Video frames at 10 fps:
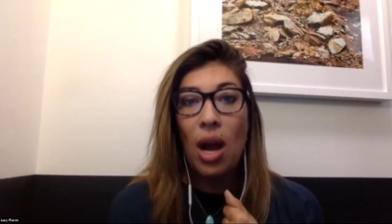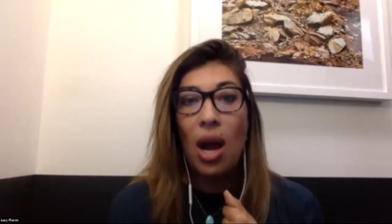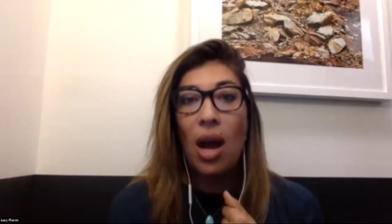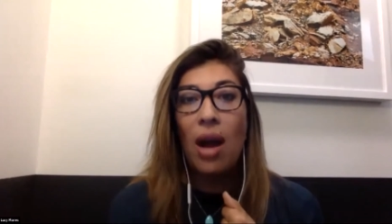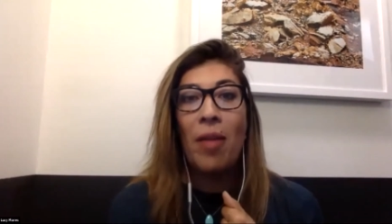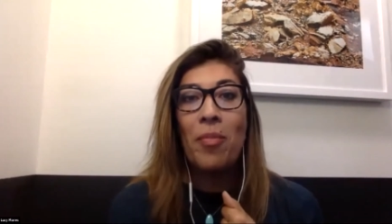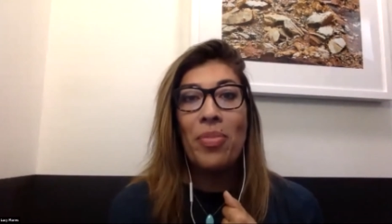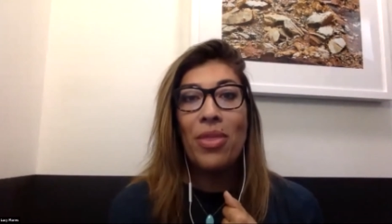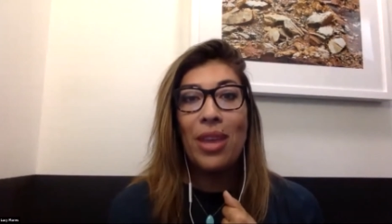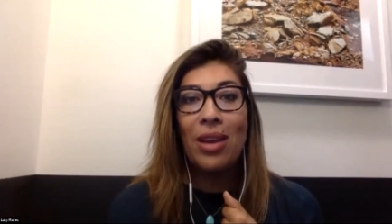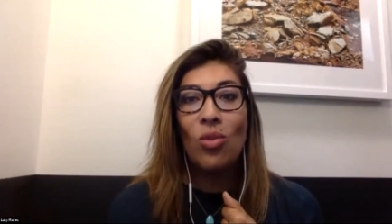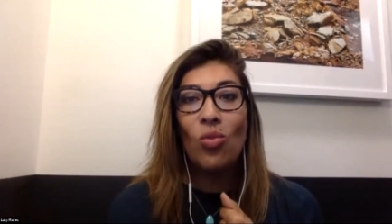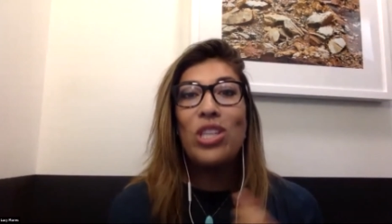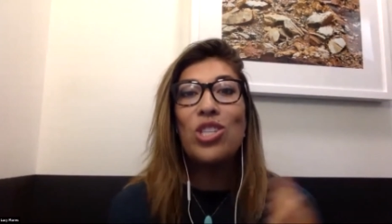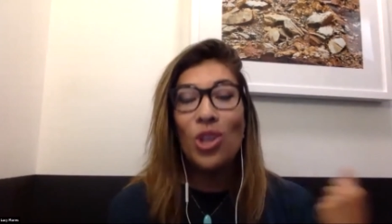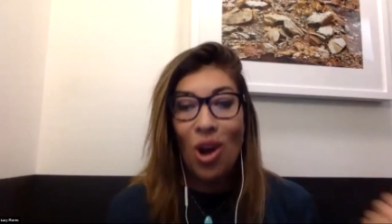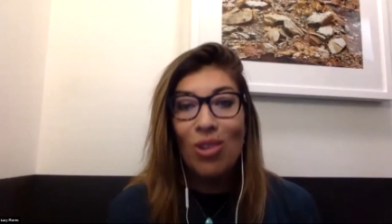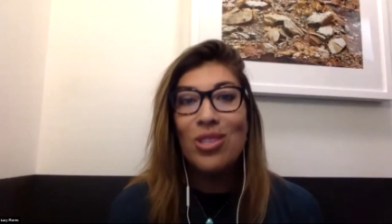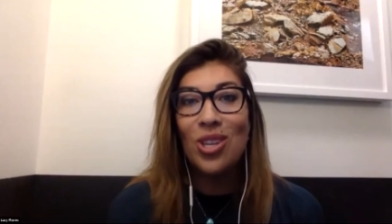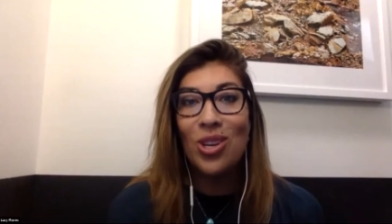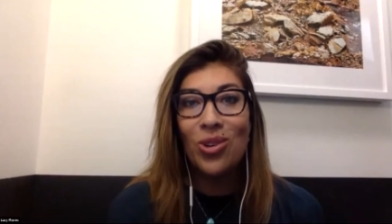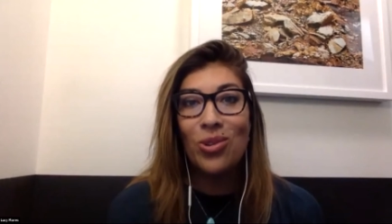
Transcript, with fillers: um, then we should also